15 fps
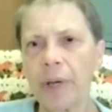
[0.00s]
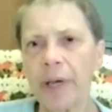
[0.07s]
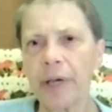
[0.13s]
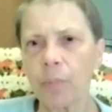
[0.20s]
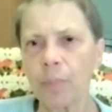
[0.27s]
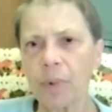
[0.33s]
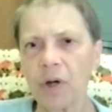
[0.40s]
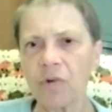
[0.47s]

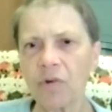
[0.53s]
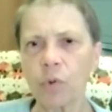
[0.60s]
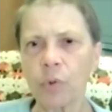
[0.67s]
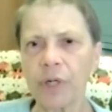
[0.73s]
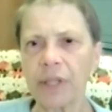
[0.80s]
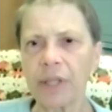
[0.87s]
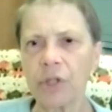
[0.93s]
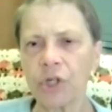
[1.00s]
help
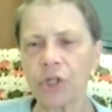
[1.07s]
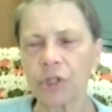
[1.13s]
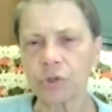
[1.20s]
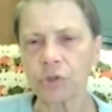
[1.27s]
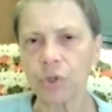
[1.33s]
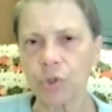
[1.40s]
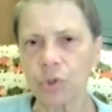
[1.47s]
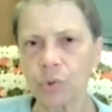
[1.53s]
avoid the
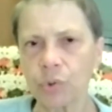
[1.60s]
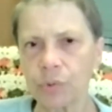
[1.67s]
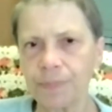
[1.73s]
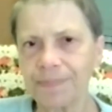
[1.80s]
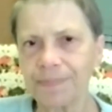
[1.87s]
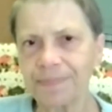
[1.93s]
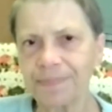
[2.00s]
hard stool.